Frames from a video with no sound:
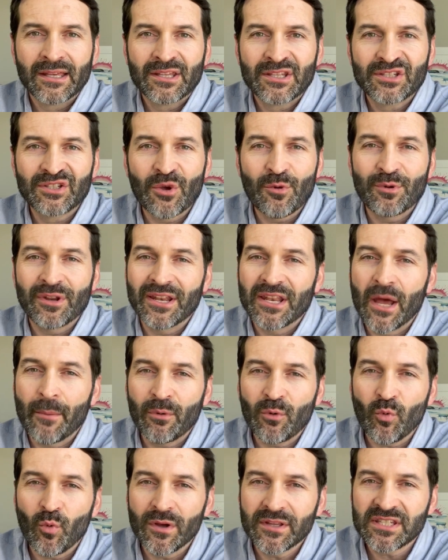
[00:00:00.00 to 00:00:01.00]
So the
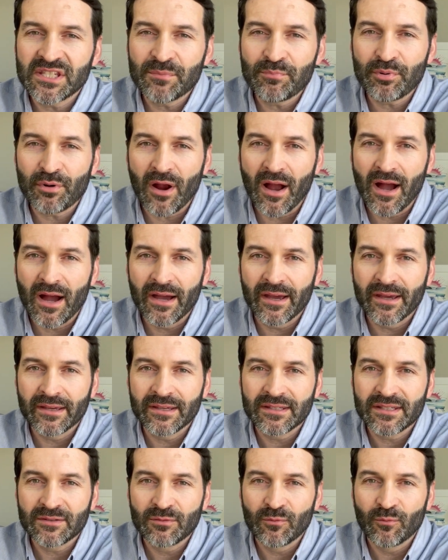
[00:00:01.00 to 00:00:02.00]
number one
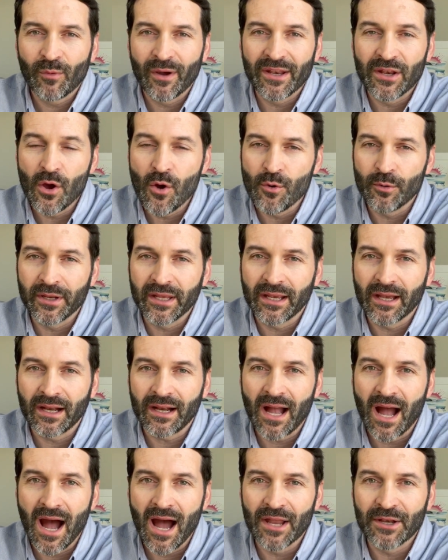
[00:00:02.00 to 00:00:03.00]
surprise when owning a
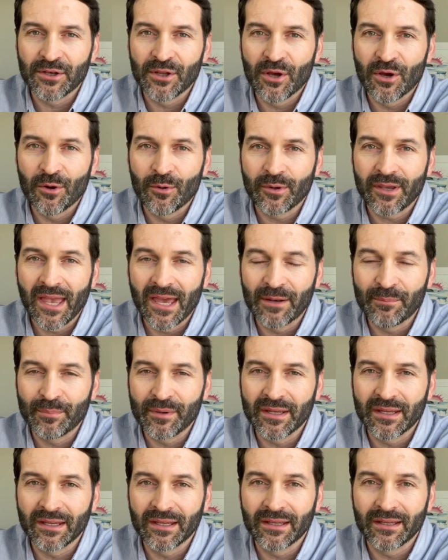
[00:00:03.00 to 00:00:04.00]
condo can
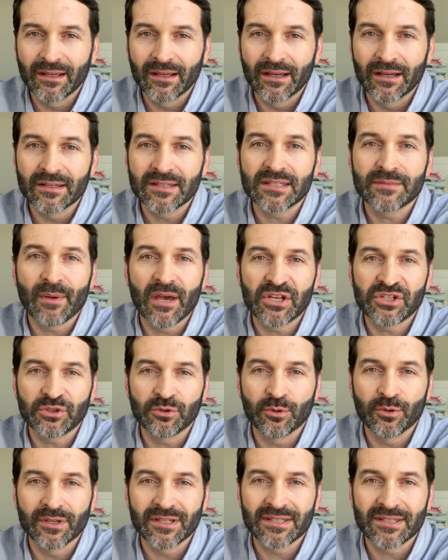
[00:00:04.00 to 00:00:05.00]
be a
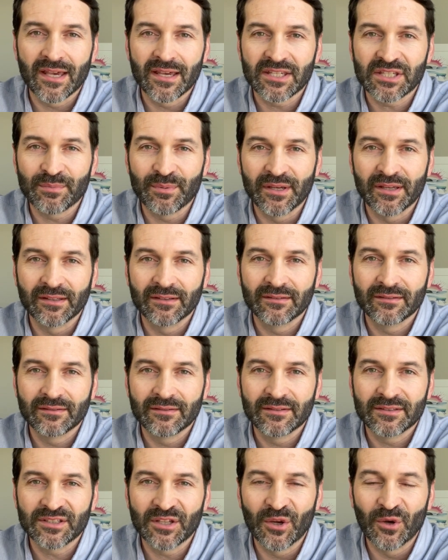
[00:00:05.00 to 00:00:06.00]
special assessment.
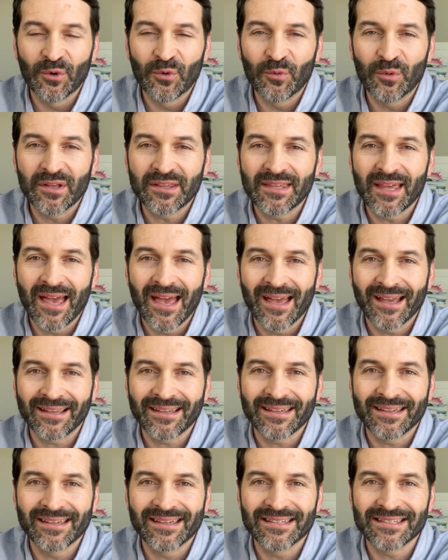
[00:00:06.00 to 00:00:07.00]
So what the
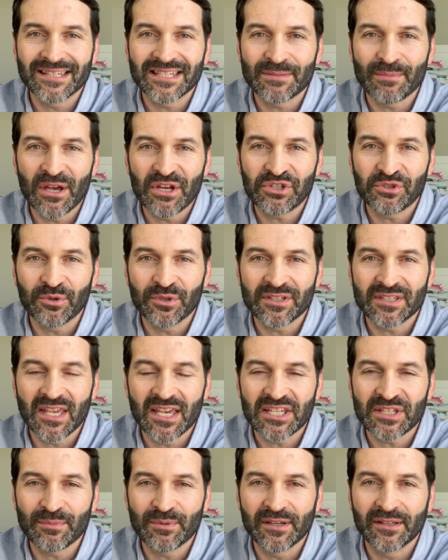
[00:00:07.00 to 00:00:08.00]
heck is a special
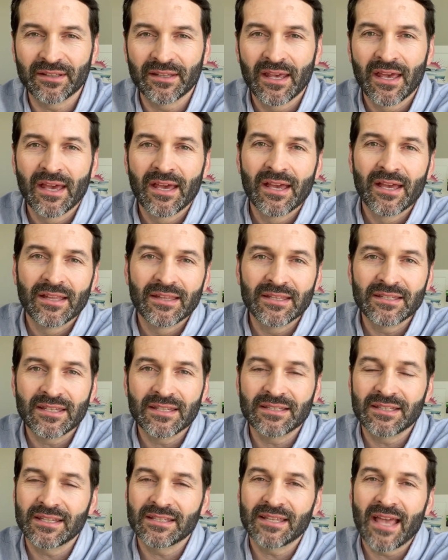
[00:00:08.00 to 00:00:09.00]
assessment? This
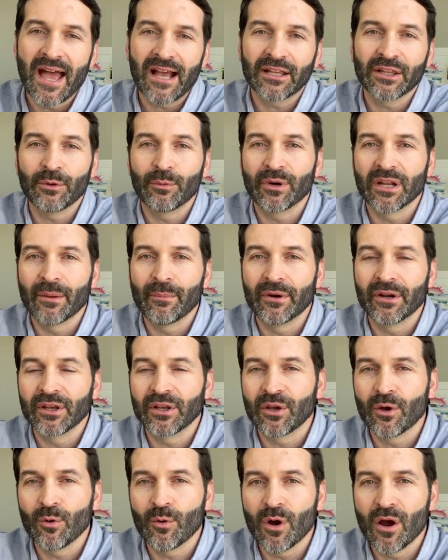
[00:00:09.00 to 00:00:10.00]
is exactly what I'm going to
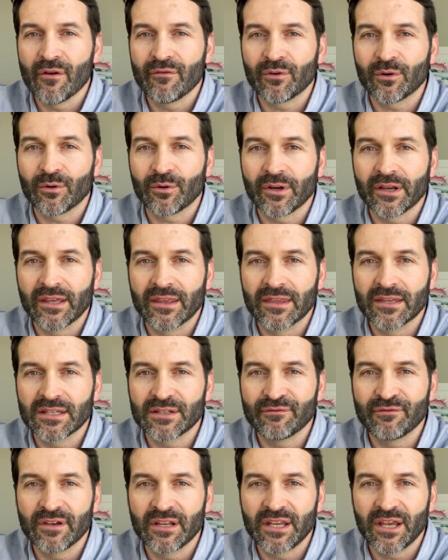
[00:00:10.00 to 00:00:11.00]
go over in this
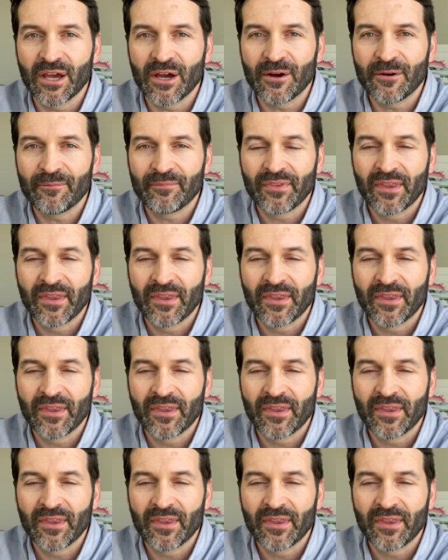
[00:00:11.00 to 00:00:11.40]
video,